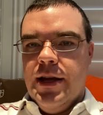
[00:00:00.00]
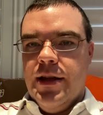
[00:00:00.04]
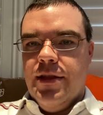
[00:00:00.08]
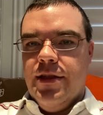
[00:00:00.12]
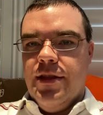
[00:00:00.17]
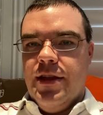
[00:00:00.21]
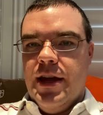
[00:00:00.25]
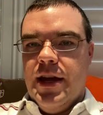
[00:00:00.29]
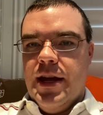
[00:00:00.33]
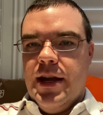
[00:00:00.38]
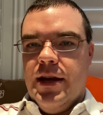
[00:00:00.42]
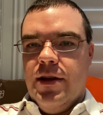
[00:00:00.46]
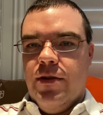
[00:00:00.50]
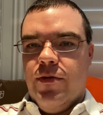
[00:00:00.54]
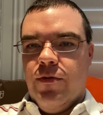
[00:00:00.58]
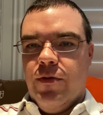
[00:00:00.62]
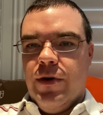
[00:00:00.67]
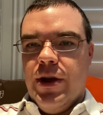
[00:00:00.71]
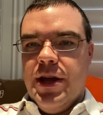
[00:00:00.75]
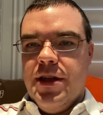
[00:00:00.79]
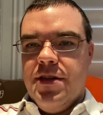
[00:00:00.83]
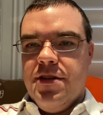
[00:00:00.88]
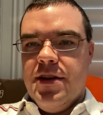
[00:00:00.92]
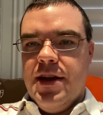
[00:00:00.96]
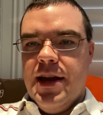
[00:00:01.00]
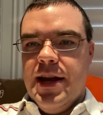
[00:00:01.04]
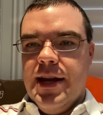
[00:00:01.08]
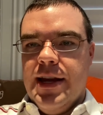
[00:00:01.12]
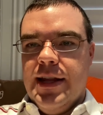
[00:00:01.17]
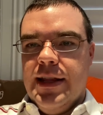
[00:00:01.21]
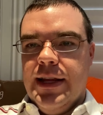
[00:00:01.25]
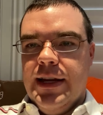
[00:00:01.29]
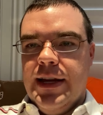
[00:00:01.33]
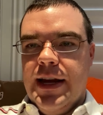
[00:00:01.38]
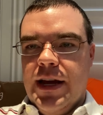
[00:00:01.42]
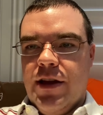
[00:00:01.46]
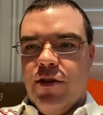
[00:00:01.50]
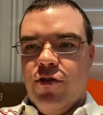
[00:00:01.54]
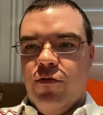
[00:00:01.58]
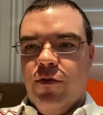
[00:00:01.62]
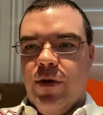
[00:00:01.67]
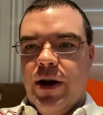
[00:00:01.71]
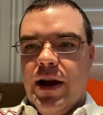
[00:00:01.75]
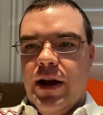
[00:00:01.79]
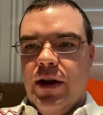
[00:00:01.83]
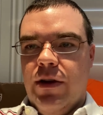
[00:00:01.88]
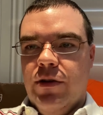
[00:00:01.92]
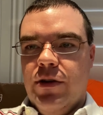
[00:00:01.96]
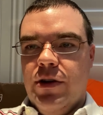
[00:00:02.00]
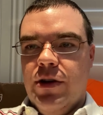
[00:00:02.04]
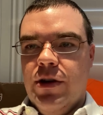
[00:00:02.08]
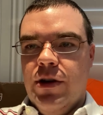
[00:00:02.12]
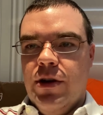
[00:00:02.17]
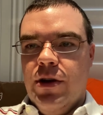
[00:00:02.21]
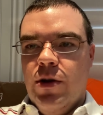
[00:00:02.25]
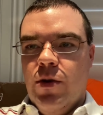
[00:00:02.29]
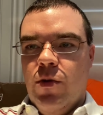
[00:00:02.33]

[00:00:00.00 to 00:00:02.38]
then reseed in the next round,